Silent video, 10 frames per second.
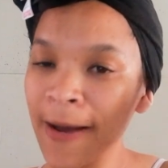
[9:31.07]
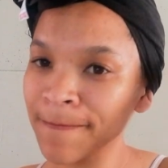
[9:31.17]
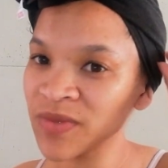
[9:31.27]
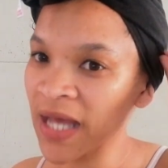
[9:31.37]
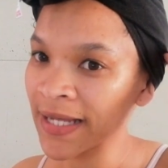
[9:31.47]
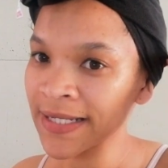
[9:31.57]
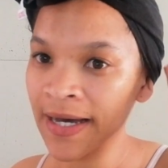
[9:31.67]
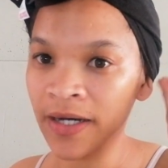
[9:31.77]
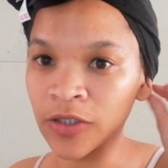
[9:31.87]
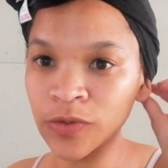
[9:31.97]
I'm done
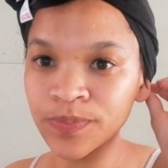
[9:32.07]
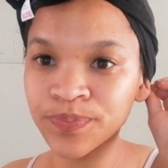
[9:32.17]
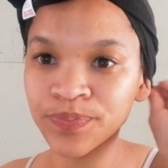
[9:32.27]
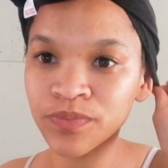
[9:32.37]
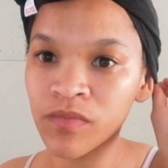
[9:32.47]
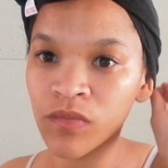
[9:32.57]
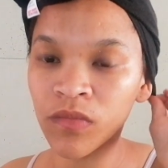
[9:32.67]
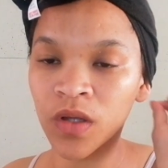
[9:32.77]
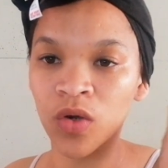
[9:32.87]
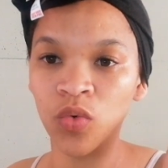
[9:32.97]
now
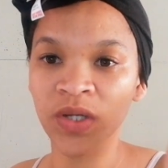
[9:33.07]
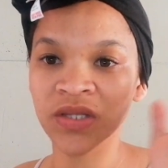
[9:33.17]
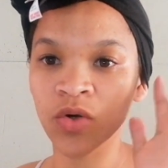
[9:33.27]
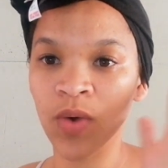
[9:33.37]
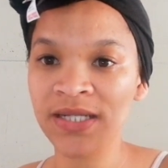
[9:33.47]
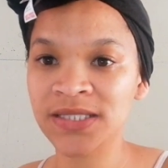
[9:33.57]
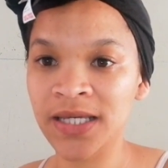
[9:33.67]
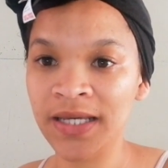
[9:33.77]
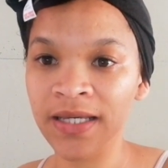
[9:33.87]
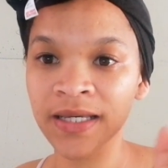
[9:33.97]
with the
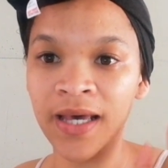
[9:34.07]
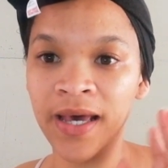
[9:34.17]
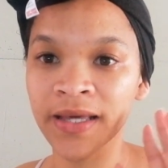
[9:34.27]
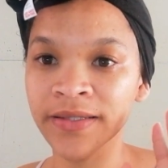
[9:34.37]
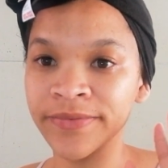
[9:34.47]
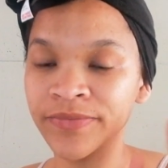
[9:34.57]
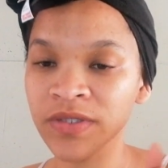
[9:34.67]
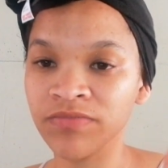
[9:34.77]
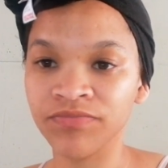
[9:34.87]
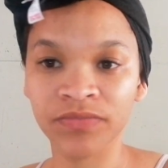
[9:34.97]
washing and
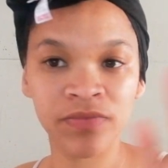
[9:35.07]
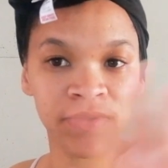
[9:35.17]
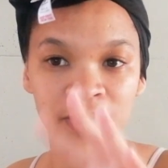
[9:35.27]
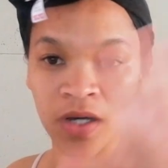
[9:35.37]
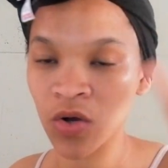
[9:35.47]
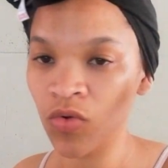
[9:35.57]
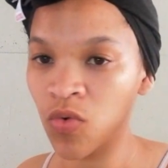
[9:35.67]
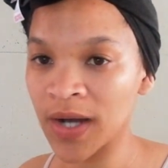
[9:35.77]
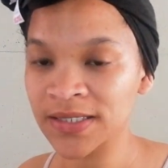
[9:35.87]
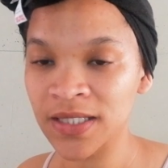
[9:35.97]
the whole
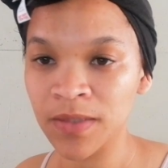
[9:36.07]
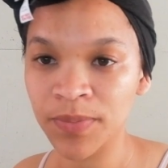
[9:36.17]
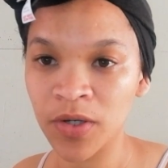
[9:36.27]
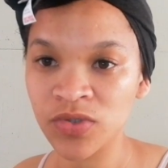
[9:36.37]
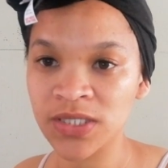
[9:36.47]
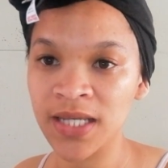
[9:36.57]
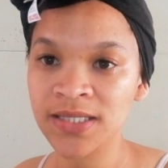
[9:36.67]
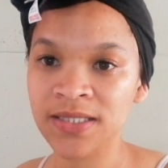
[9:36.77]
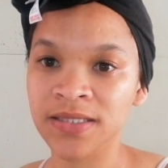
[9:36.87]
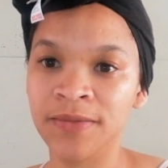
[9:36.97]
washing
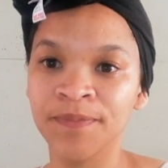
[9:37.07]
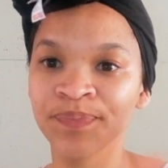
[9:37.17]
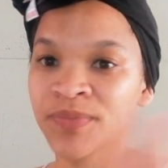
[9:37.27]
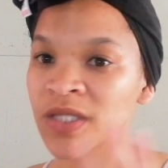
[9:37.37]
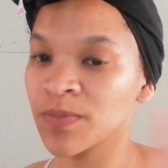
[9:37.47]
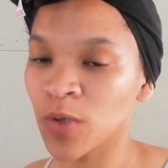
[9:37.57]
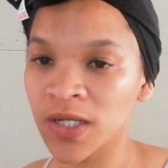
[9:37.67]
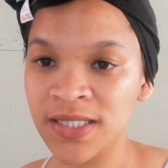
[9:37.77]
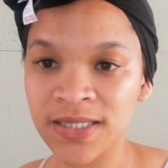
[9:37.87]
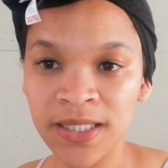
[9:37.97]
process, deep
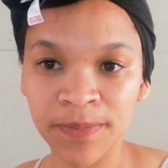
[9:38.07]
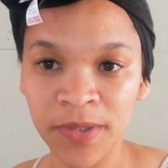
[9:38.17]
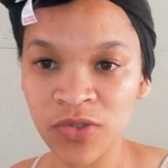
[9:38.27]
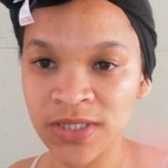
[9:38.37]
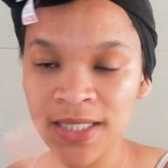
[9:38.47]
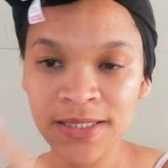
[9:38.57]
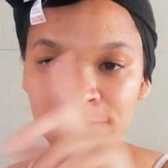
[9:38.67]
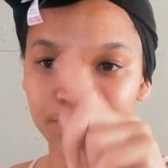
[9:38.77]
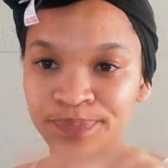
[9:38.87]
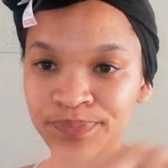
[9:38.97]
conditioning process,
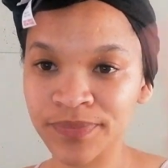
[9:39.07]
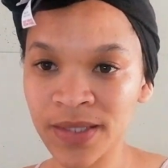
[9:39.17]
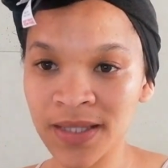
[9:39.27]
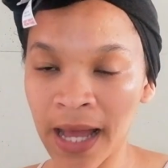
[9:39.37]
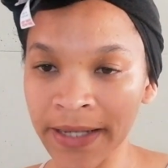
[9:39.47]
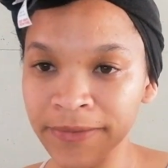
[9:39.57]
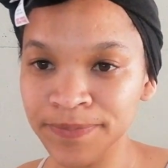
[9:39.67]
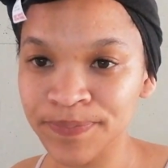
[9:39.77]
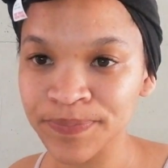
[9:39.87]
done.